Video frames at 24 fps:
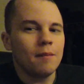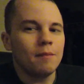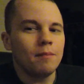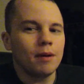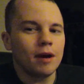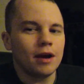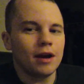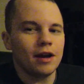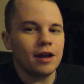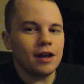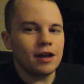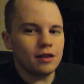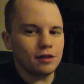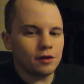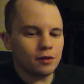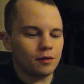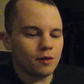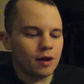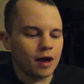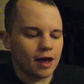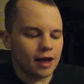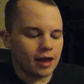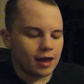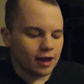But either
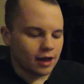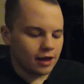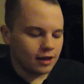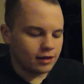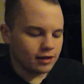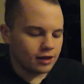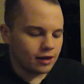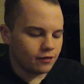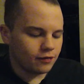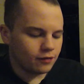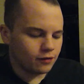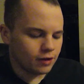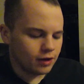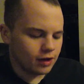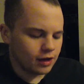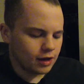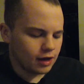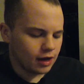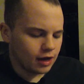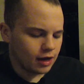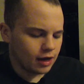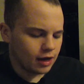way, definitely